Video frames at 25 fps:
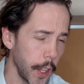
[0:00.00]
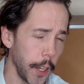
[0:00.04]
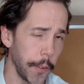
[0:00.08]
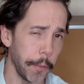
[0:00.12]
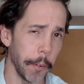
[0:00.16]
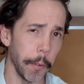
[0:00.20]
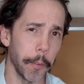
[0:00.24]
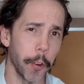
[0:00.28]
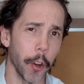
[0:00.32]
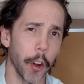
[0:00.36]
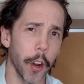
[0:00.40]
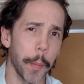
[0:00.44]
If
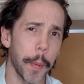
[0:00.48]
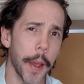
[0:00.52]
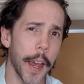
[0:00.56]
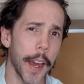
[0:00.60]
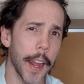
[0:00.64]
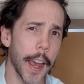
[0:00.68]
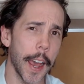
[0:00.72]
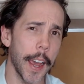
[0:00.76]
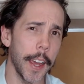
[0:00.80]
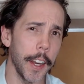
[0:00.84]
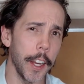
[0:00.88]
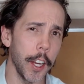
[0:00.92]
you've got
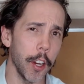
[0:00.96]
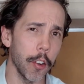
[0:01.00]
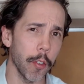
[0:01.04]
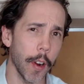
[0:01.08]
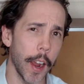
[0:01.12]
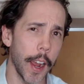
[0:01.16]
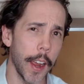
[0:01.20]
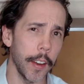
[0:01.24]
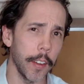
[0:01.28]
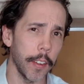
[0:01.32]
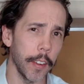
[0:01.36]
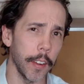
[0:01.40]
about 18
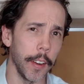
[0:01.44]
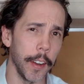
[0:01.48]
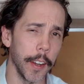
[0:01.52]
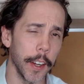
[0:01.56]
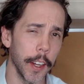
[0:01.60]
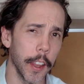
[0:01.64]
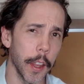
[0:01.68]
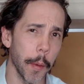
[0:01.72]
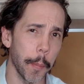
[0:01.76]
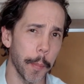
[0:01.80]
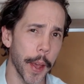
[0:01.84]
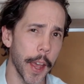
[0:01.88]
grand
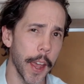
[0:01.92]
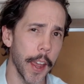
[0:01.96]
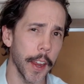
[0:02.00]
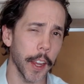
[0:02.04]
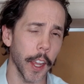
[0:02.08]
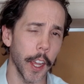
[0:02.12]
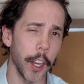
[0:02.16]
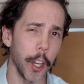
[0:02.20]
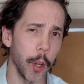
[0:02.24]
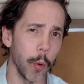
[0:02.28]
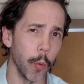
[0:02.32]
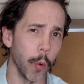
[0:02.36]
sitting in the
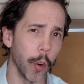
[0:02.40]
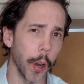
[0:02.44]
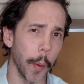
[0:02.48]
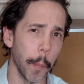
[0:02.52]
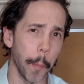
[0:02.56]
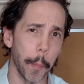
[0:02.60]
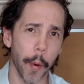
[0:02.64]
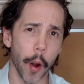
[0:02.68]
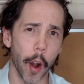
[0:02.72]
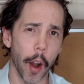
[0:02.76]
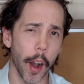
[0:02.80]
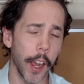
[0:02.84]
bank and you want to
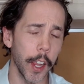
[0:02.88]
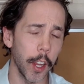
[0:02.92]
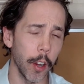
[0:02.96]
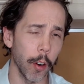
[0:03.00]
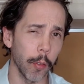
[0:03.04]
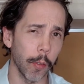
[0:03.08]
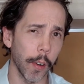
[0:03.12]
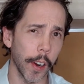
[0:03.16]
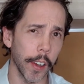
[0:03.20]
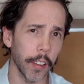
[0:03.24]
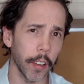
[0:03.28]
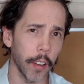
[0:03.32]
buy
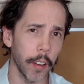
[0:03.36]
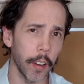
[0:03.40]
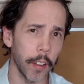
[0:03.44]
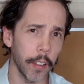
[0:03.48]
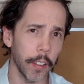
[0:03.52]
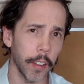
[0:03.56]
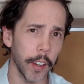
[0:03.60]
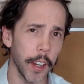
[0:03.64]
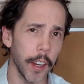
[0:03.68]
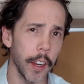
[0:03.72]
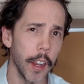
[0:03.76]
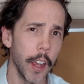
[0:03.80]
your
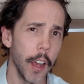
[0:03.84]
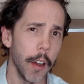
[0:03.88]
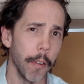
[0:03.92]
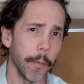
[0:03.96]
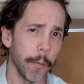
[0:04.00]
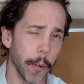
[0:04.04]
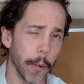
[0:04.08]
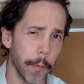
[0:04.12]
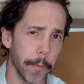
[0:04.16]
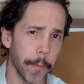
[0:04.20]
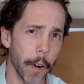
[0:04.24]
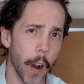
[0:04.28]
residency
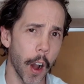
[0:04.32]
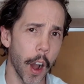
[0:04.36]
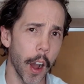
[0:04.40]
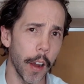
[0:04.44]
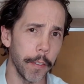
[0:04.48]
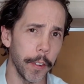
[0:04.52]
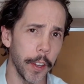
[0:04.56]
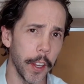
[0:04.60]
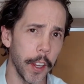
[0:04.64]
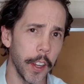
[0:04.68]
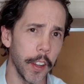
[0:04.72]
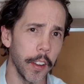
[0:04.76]
for
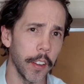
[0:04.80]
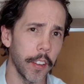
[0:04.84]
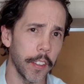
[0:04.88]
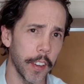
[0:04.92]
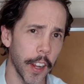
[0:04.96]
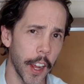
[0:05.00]
5 years,